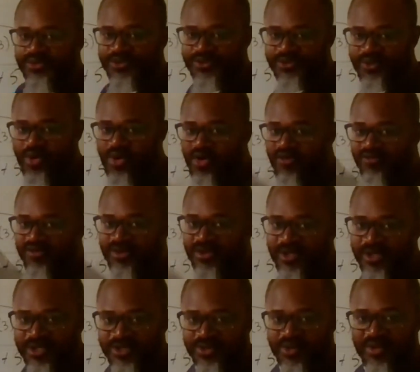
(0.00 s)
solve.
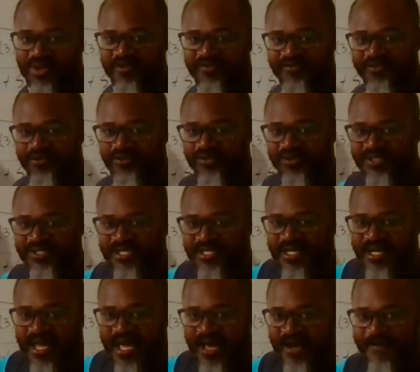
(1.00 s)
So if you see
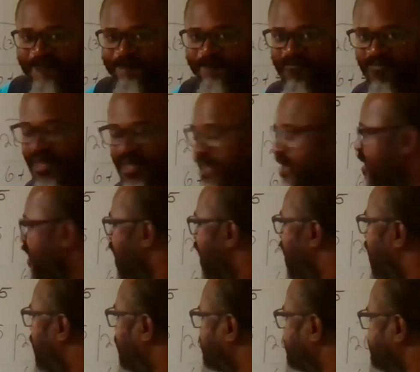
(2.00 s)
that
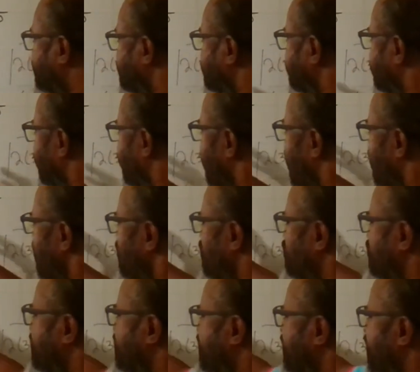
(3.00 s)
now,
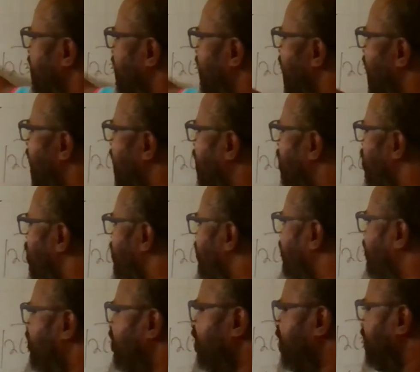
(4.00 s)
you see a lot of